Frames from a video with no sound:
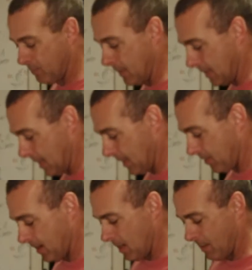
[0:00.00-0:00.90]
but I
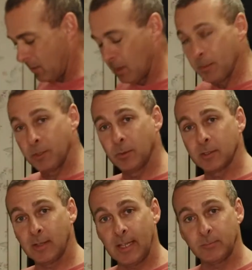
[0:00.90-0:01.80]
thought about what I'm going to do with this
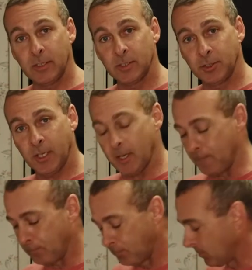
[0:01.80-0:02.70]
last piece of chicken.
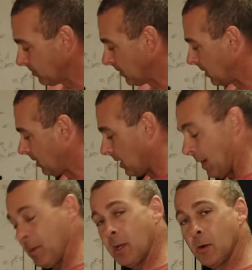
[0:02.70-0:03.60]
I'm
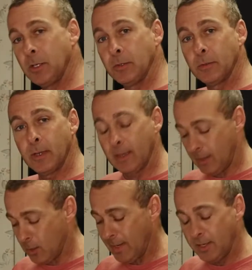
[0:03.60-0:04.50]
going to
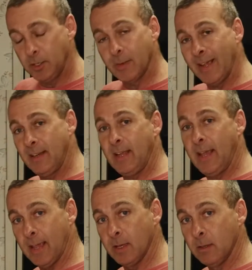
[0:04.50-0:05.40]
go ahead and do a
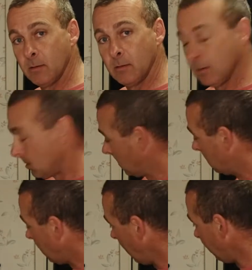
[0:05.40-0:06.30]
head-to-head
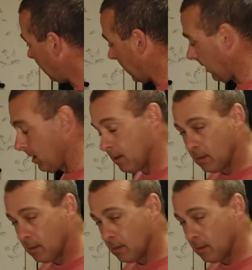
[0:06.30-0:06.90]
air fryer